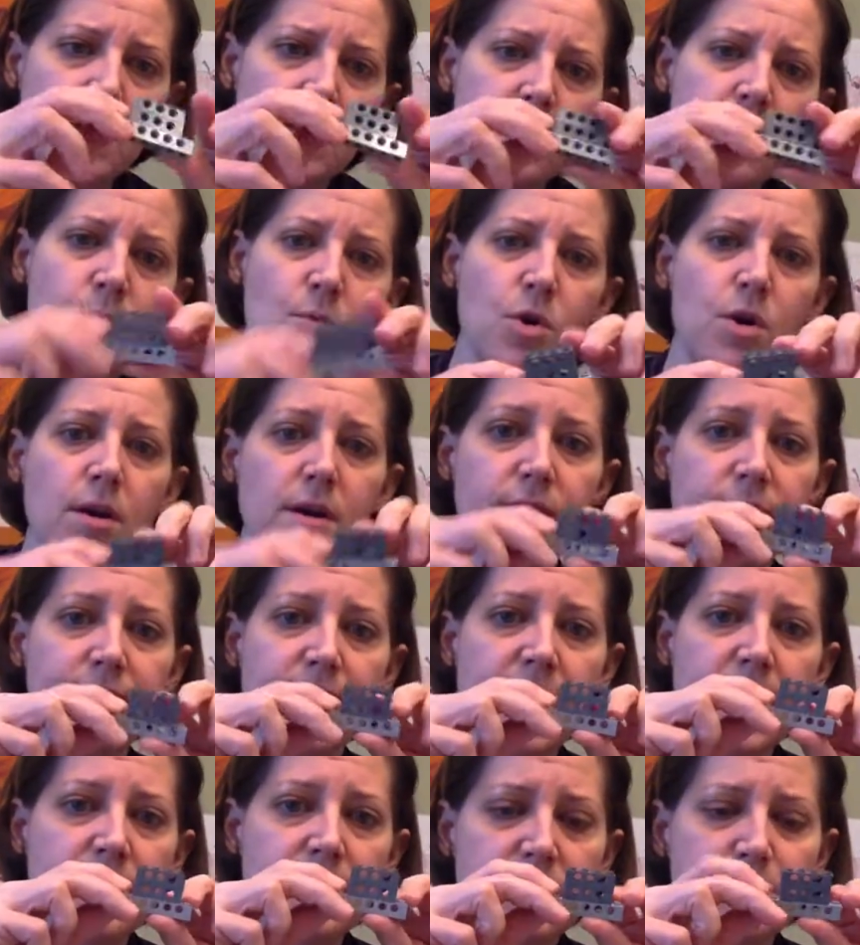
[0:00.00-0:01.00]
The more
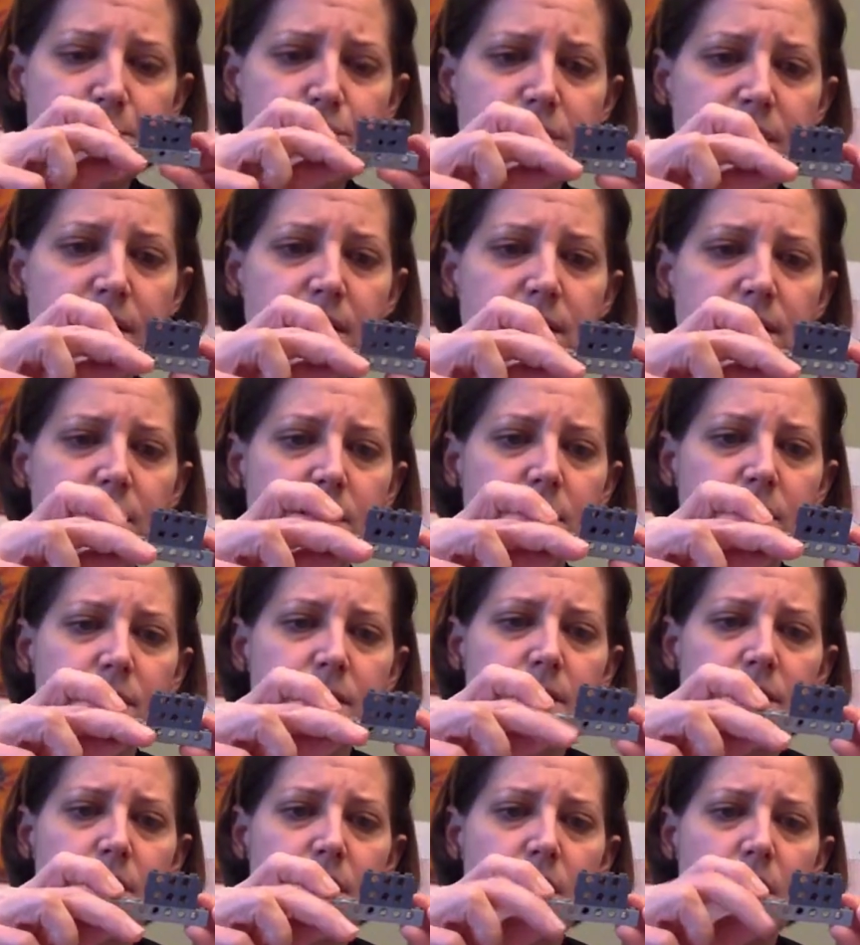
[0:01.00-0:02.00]
advanced bricks
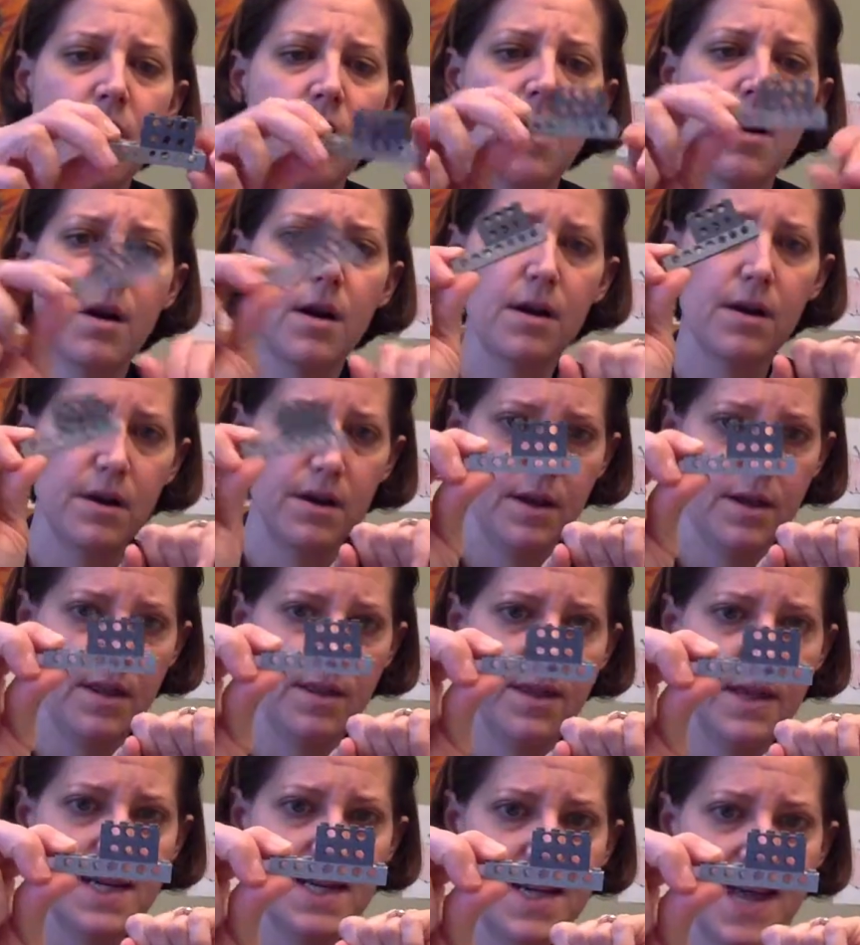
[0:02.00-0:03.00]
are
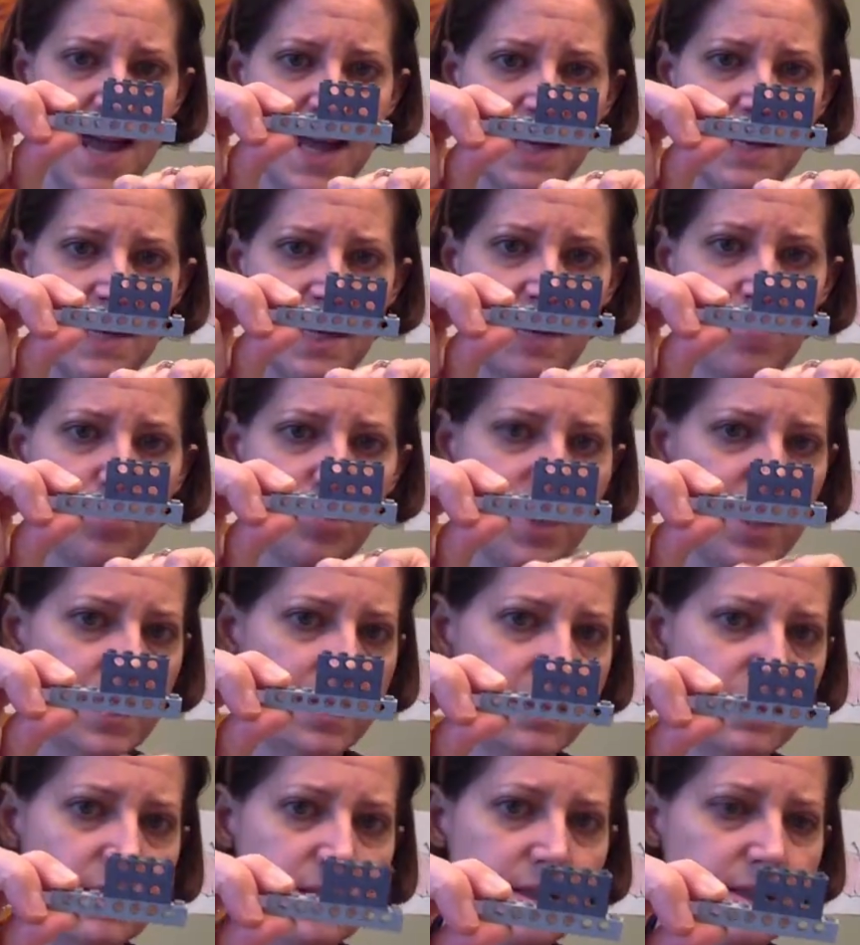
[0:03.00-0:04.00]
the Technic
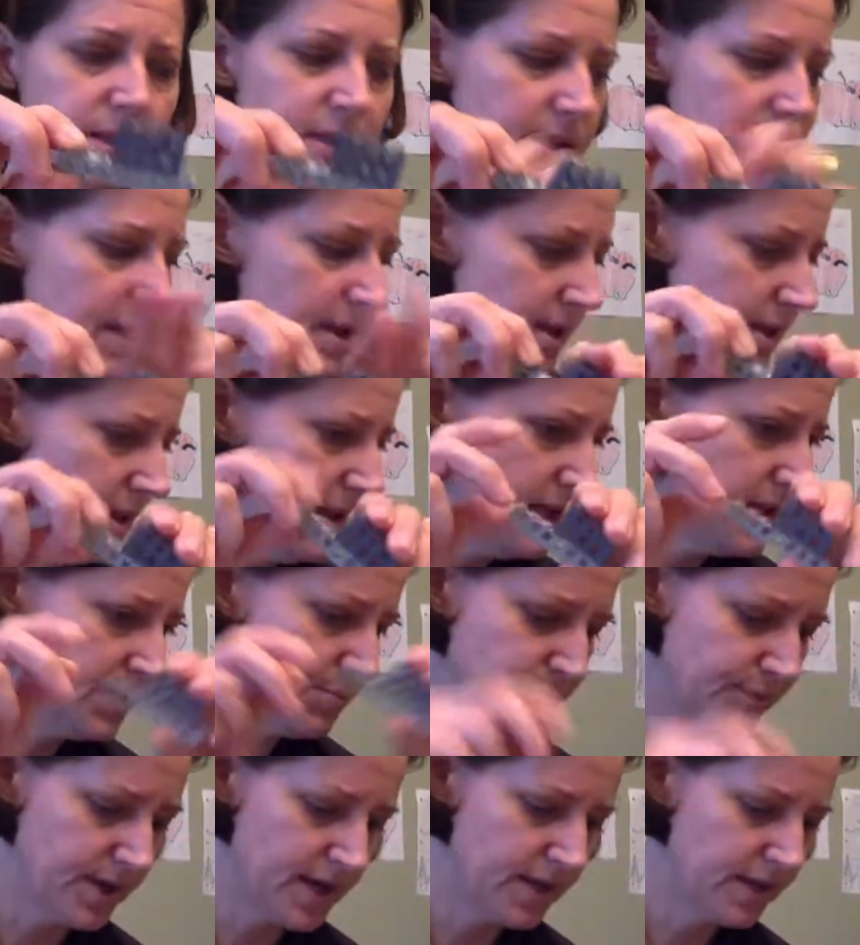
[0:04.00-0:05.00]
bricks.
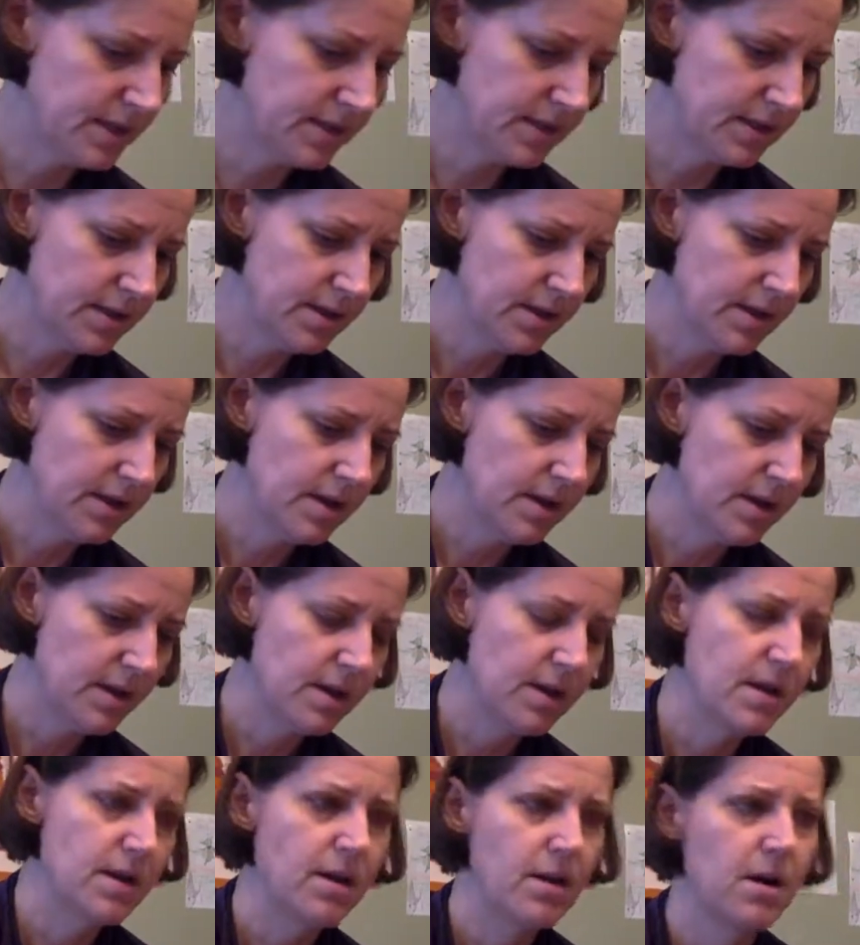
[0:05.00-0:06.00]
These bricks
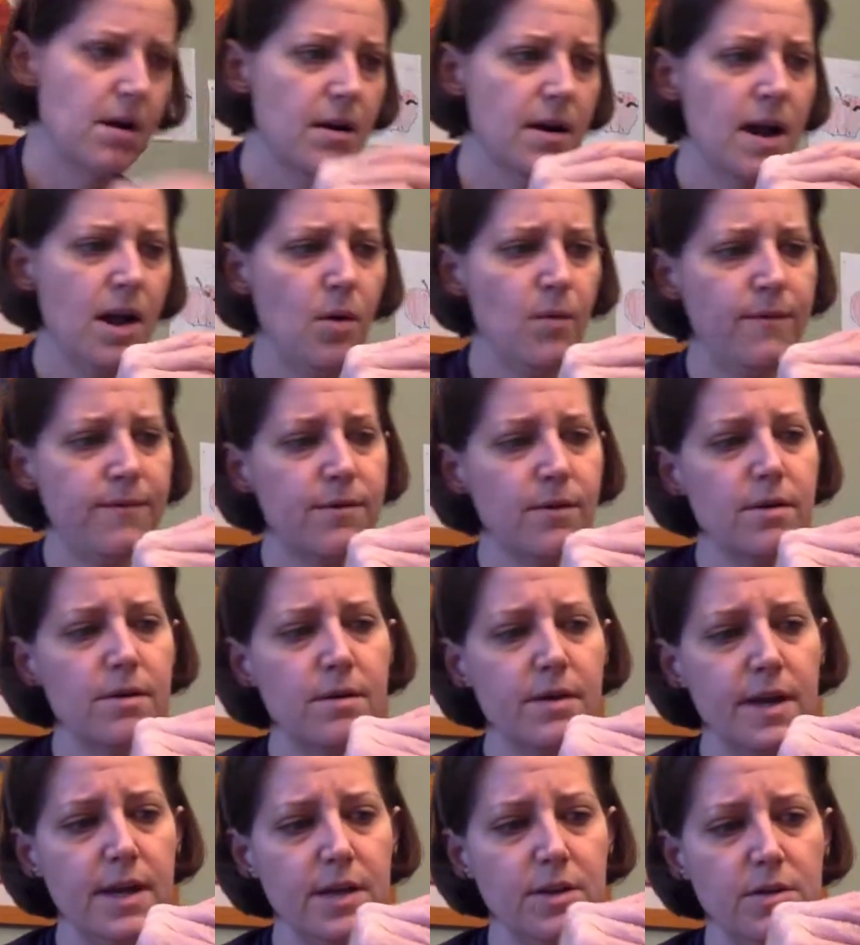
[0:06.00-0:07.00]
are
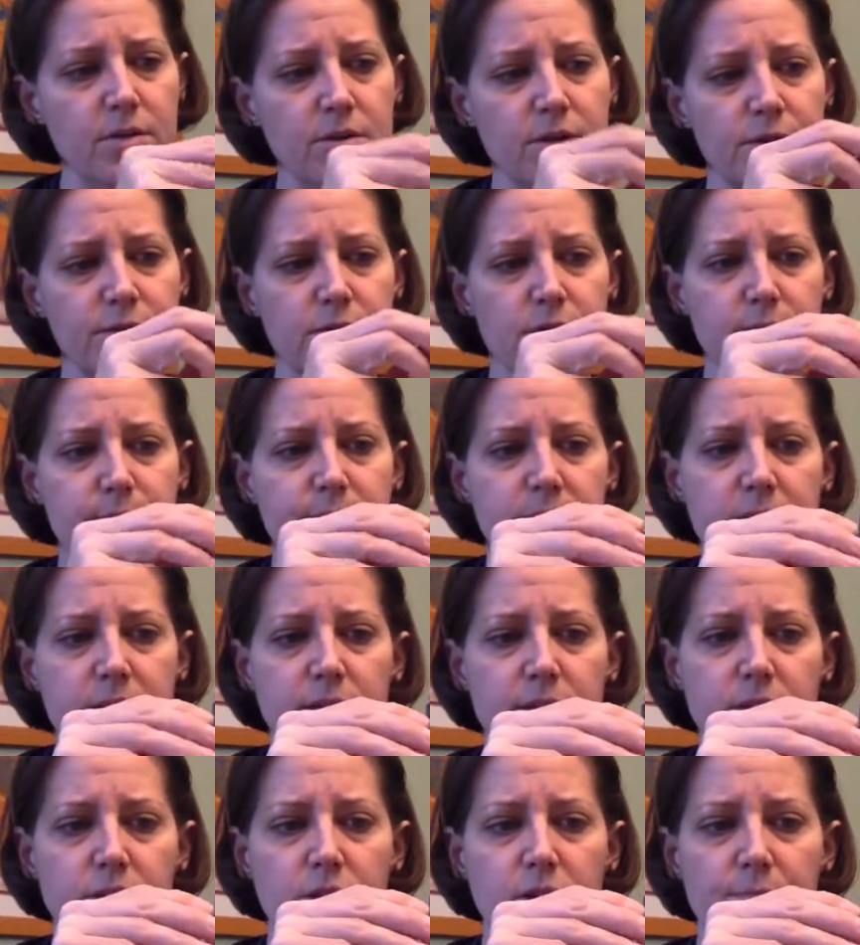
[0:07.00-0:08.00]
helpful and useful
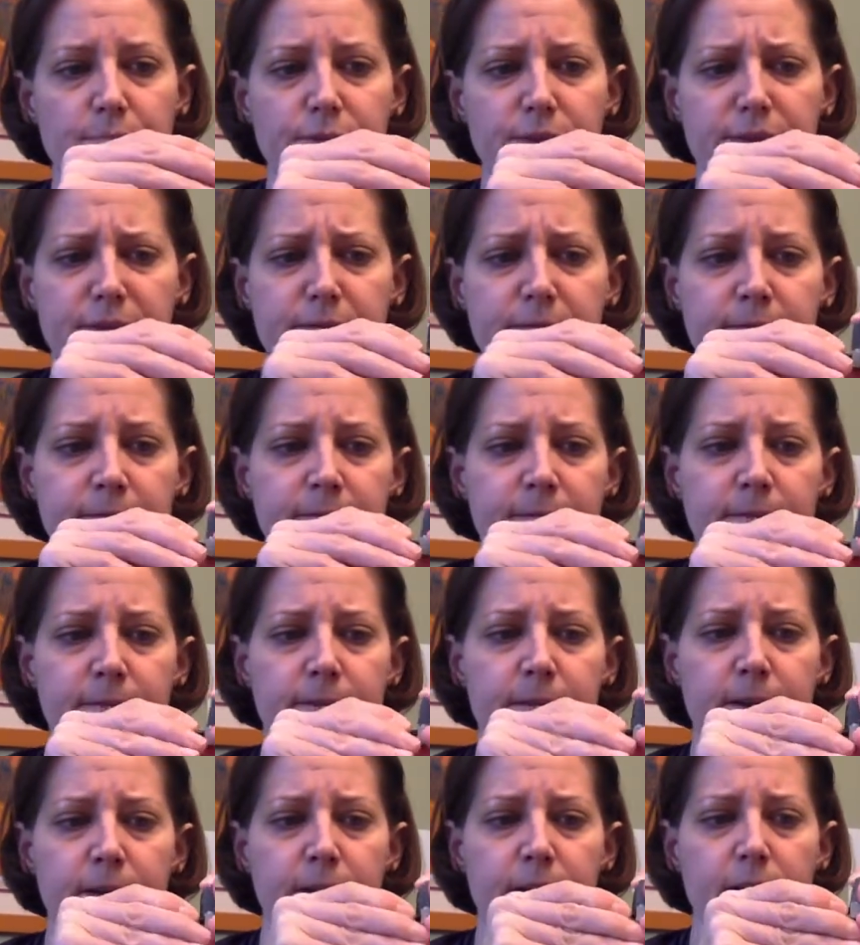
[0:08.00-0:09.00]
because you can put
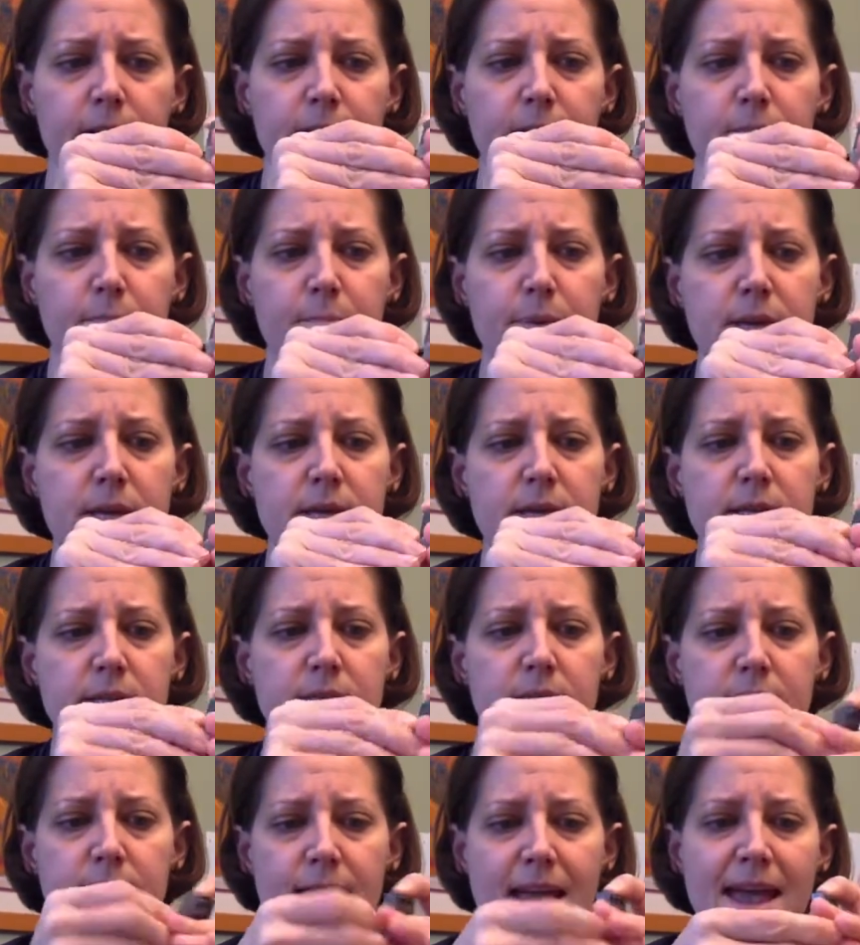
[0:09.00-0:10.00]

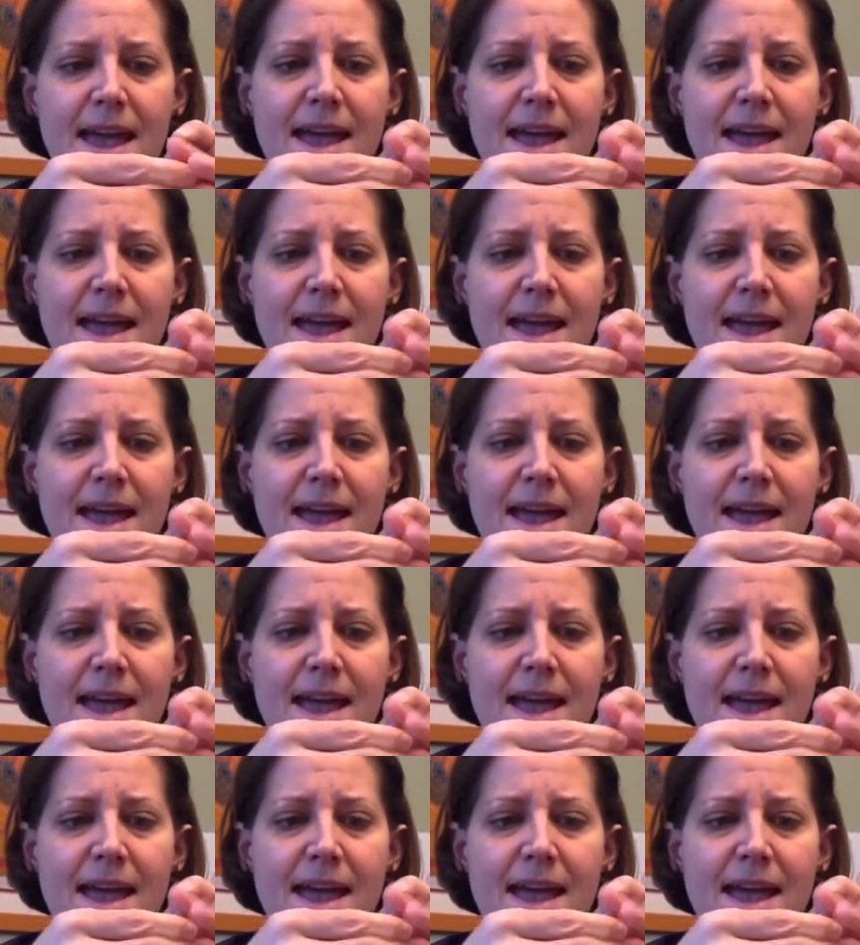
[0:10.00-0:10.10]
pins and